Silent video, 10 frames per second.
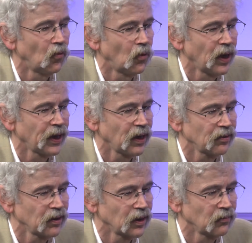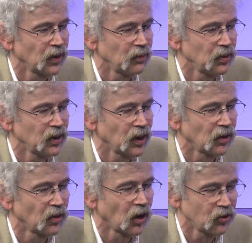And I think maybe
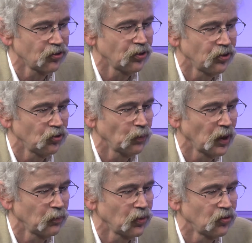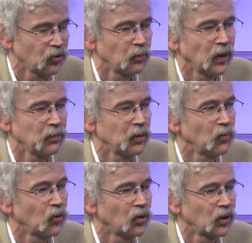at larger newspapers, you're maybe
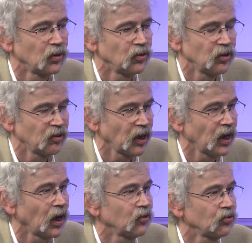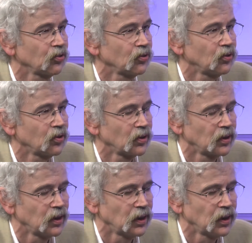more detached or,